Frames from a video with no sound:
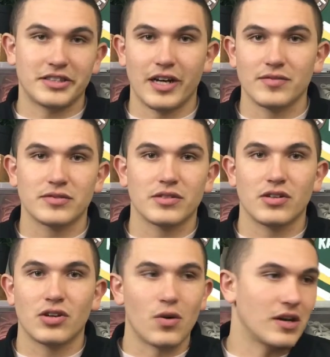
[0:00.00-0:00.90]
shelves,
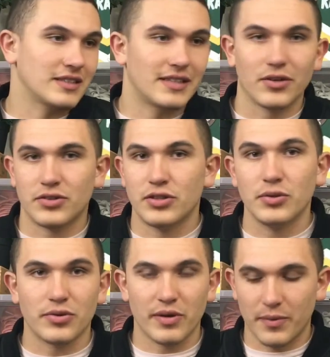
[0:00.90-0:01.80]
going on sale two,
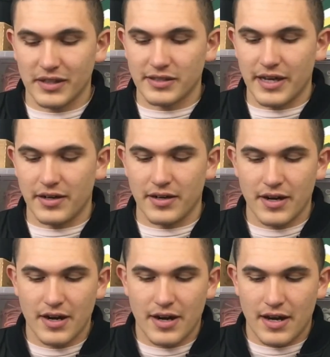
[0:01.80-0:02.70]
three weeks later.
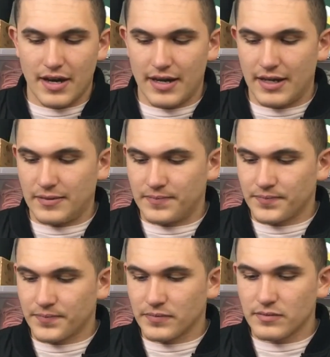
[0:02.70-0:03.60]
Um,
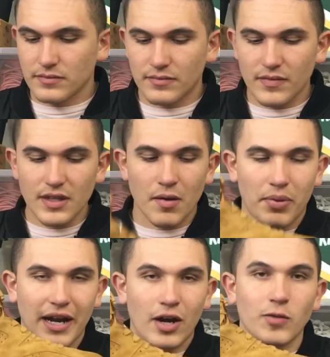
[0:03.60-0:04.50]

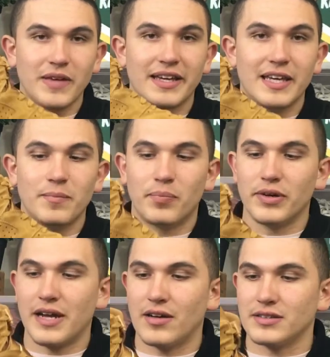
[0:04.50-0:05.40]
but I hope they keep
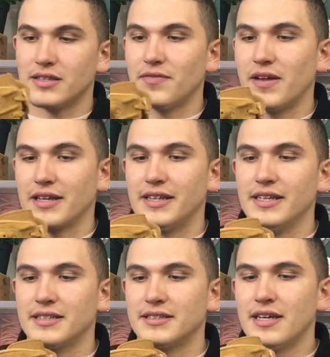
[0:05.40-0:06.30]
putting out stuff like
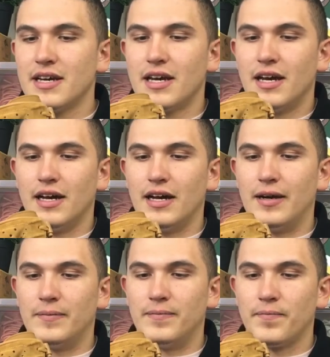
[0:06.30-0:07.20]
this
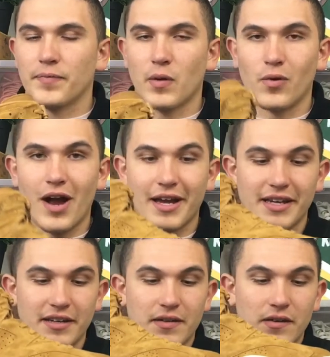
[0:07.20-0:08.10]
um, where I
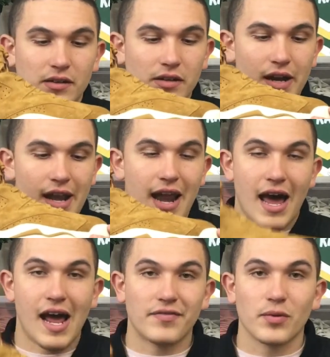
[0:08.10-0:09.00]
can
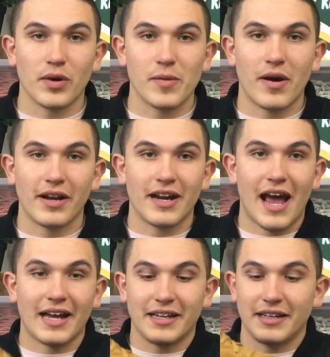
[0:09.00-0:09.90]
not have to worry about it.
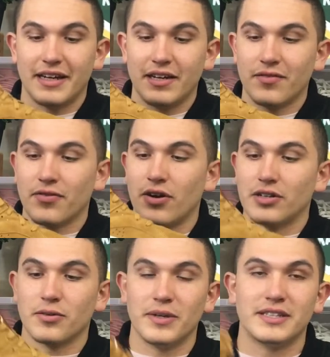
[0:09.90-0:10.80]
I can get it for
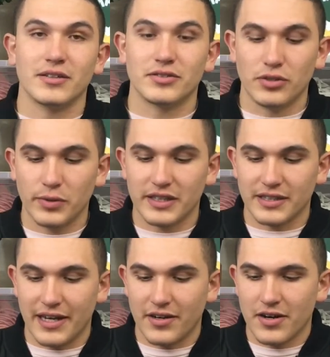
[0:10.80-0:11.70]
under retail two weeks
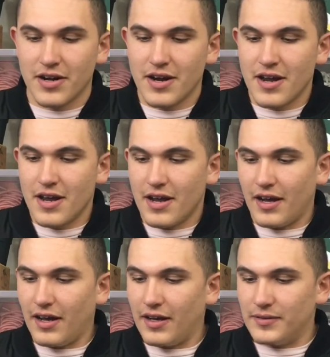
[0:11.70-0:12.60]
later.
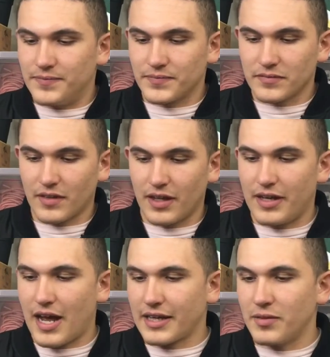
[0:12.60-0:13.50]
Um,
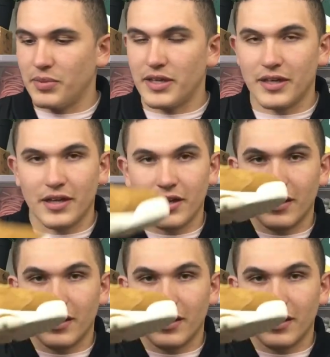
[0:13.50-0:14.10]
and I can be